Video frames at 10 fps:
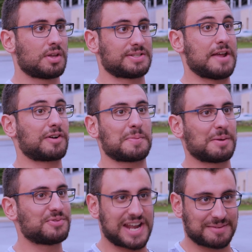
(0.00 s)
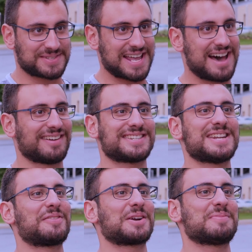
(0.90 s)
It's never going to become Jamestown. It's
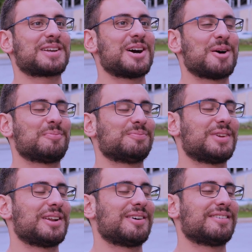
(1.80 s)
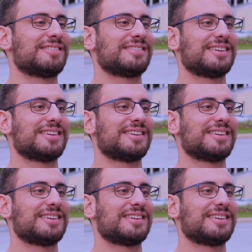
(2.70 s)
never going to become, you know,